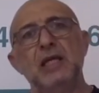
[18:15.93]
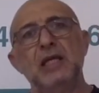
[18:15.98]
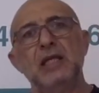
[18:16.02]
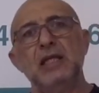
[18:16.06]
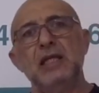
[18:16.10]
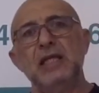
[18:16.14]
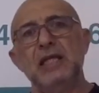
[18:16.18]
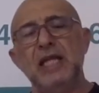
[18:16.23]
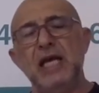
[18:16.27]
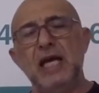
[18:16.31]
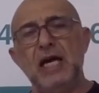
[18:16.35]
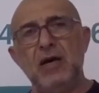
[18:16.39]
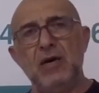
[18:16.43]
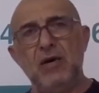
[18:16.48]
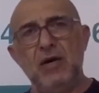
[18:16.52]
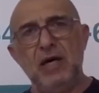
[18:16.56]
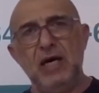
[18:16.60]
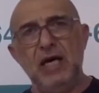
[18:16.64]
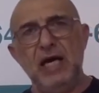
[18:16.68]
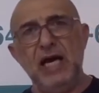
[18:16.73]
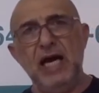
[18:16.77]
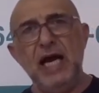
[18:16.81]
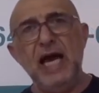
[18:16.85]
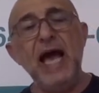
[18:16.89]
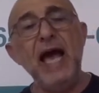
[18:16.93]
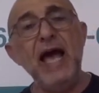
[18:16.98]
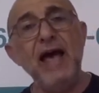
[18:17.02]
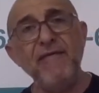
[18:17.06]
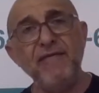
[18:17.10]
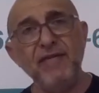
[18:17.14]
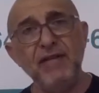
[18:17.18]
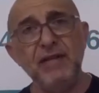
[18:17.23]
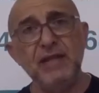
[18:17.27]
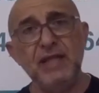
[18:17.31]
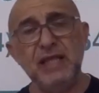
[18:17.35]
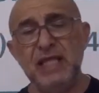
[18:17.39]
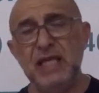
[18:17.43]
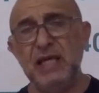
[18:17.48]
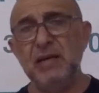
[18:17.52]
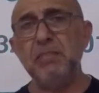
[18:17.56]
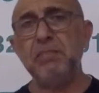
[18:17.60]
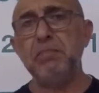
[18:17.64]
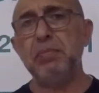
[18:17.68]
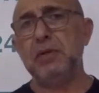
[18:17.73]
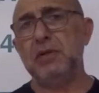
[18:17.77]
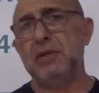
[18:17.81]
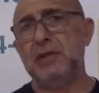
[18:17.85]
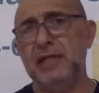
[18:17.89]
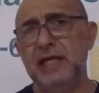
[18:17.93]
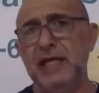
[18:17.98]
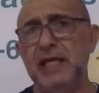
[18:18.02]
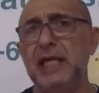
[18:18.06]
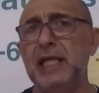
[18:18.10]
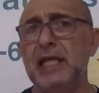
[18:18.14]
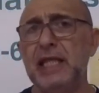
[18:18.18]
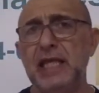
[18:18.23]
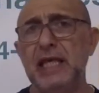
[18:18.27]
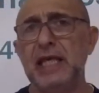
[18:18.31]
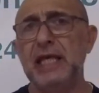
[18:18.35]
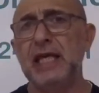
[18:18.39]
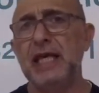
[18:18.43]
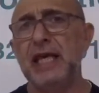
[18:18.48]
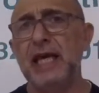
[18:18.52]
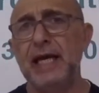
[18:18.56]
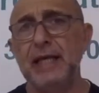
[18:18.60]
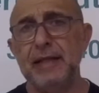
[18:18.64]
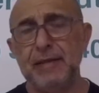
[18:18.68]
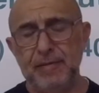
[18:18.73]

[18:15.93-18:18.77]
Now, I haven't dimpled anything yet,